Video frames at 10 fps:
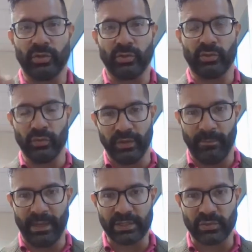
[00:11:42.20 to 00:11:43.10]
do the
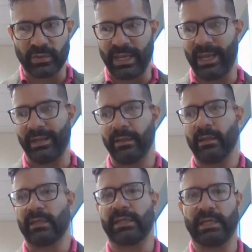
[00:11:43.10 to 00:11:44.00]
best you can,
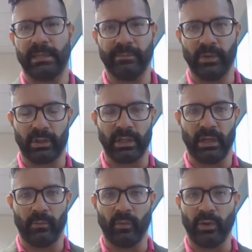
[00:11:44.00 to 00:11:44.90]
keep looking
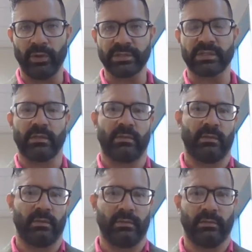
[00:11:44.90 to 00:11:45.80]
up words,
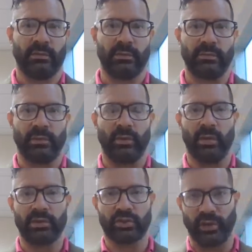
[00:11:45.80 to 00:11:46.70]

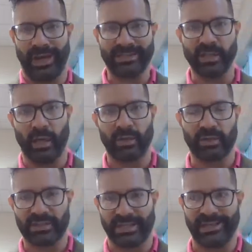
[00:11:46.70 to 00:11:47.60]
try to
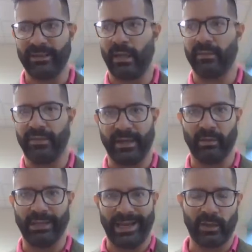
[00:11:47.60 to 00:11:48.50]
understand their
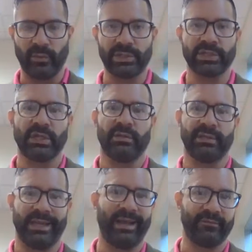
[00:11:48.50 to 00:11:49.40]
language.
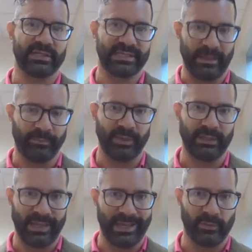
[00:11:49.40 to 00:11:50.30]
They have a separate
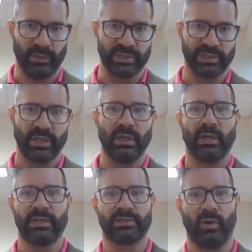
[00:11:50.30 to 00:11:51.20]
language.
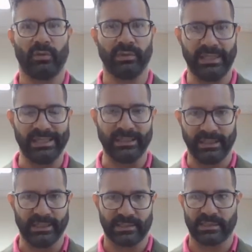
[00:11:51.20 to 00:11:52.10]
It's called
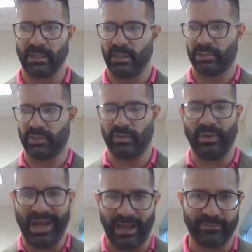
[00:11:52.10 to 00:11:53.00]
legalese. So you
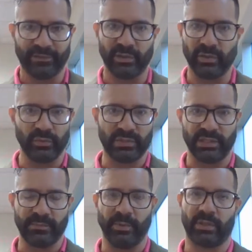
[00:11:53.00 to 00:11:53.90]
have to use
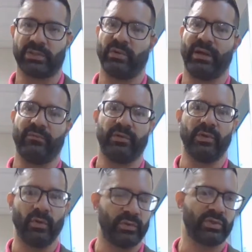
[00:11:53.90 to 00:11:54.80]
these books. You have
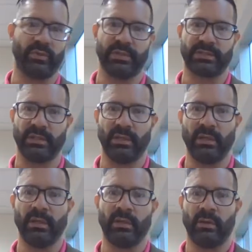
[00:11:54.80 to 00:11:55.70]
no choice.
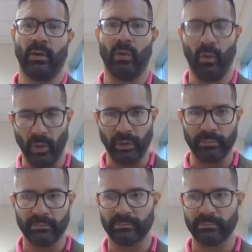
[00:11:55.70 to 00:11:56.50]
Or